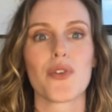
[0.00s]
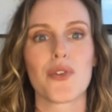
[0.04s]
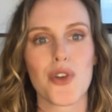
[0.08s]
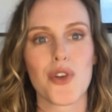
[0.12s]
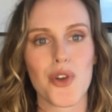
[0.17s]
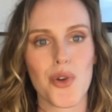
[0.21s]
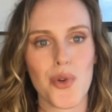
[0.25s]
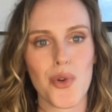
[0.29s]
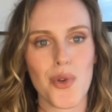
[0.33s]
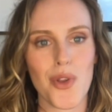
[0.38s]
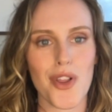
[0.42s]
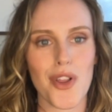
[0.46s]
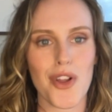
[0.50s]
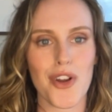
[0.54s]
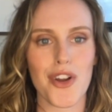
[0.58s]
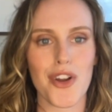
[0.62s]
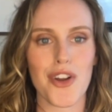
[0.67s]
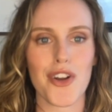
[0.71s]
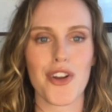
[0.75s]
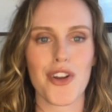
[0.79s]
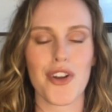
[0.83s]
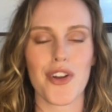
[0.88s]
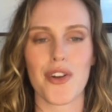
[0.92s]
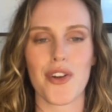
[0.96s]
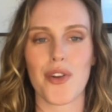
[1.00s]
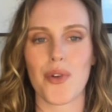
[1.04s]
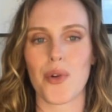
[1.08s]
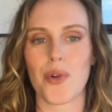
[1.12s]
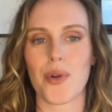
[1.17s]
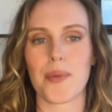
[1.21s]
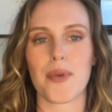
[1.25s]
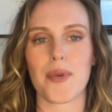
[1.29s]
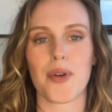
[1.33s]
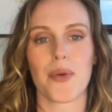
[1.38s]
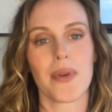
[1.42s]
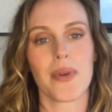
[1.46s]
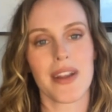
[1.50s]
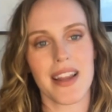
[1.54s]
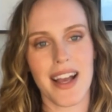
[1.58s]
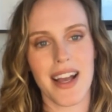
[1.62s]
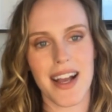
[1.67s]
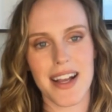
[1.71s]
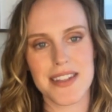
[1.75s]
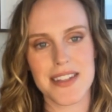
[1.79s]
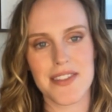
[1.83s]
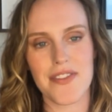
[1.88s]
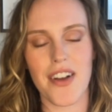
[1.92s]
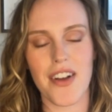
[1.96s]
cooler or more
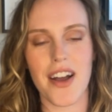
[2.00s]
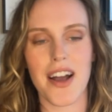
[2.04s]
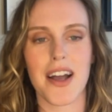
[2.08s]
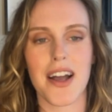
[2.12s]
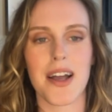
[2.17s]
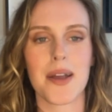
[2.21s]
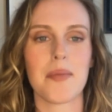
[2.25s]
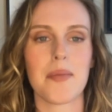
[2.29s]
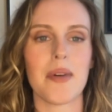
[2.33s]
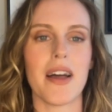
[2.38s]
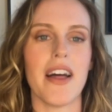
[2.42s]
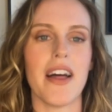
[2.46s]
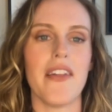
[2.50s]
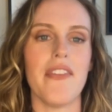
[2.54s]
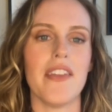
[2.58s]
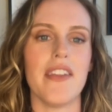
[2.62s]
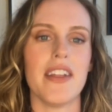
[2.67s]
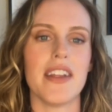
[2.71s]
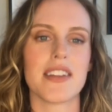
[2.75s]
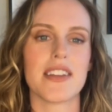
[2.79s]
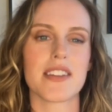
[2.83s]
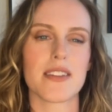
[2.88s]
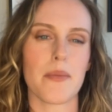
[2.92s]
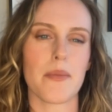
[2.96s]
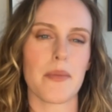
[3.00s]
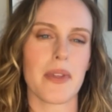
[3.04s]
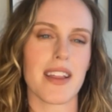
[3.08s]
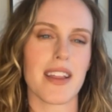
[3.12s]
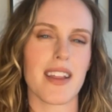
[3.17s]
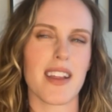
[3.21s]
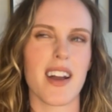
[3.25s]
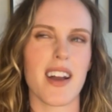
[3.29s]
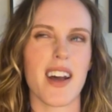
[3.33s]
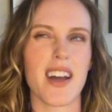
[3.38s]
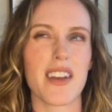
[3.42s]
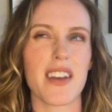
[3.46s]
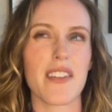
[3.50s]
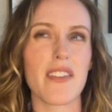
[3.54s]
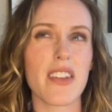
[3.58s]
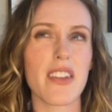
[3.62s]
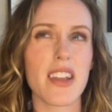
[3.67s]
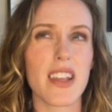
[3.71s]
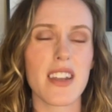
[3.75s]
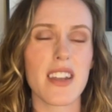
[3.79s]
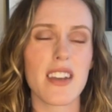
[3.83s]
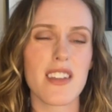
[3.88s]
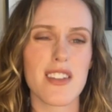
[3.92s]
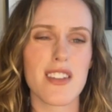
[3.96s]
relaxed vibe, and then something kind of
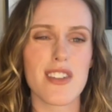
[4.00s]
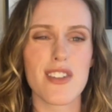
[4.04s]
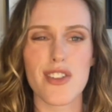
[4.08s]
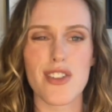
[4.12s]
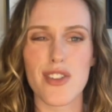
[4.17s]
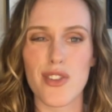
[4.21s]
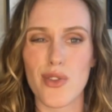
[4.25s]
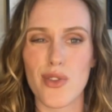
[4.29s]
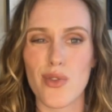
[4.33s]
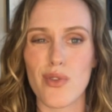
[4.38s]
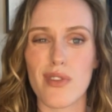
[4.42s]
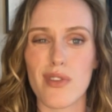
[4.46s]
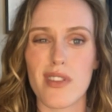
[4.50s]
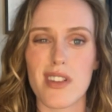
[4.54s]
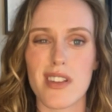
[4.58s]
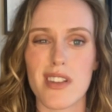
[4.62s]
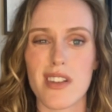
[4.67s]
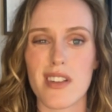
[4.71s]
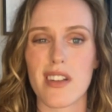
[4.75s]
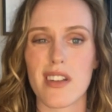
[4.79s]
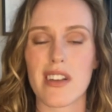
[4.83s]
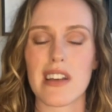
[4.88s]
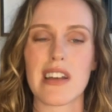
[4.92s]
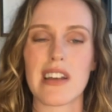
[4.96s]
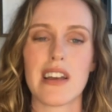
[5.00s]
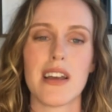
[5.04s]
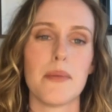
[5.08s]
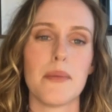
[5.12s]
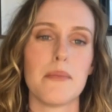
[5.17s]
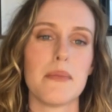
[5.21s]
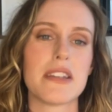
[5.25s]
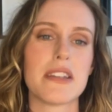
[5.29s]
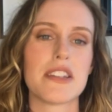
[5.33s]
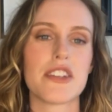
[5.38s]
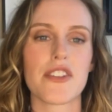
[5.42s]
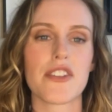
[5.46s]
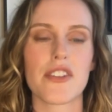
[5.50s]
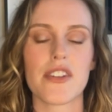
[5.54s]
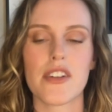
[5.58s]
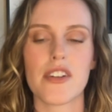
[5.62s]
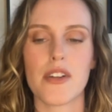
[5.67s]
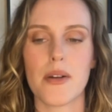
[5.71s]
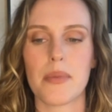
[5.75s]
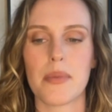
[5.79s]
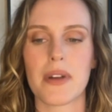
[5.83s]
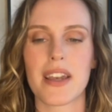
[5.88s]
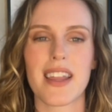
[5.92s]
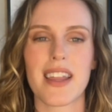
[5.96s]
like in a suit
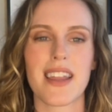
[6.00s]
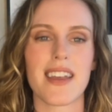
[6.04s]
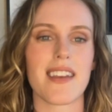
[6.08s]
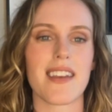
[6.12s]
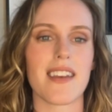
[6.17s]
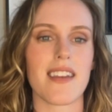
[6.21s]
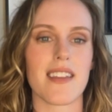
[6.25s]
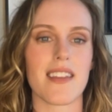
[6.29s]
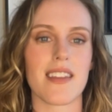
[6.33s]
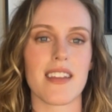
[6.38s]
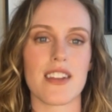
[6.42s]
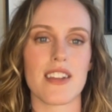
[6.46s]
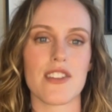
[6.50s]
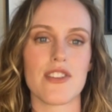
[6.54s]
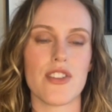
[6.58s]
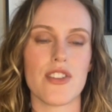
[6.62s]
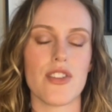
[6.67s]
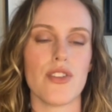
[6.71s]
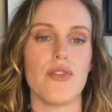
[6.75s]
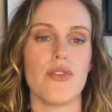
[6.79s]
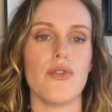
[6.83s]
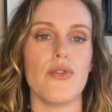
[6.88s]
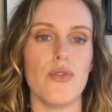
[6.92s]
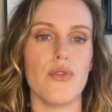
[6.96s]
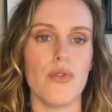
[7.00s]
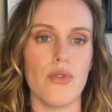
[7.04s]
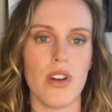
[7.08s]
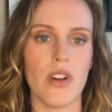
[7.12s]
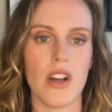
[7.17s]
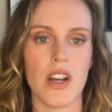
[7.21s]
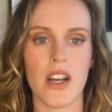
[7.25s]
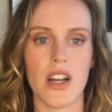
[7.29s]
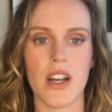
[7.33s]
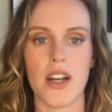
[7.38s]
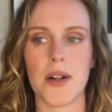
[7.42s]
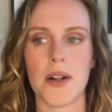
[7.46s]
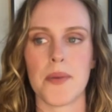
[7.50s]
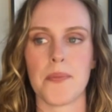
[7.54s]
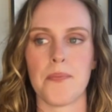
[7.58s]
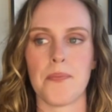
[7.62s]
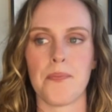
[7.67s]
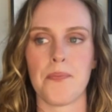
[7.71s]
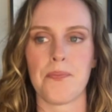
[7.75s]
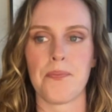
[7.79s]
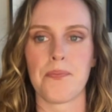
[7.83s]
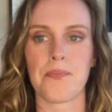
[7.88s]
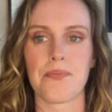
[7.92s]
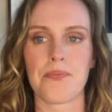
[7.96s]
material, but again, nothing too
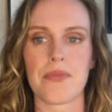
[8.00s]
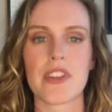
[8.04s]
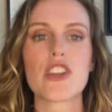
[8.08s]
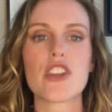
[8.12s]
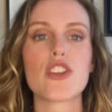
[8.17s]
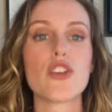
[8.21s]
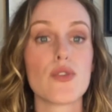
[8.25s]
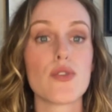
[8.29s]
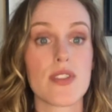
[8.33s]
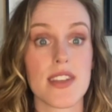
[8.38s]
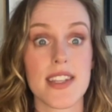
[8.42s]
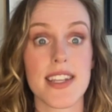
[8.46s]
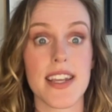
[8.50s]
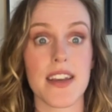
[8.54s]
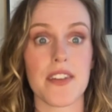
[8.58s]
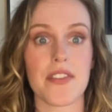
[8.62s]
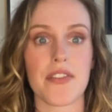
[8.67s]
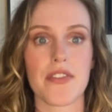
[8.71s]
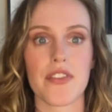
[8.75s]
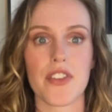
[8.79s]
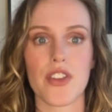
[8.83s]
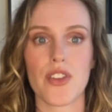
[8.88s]
stiff.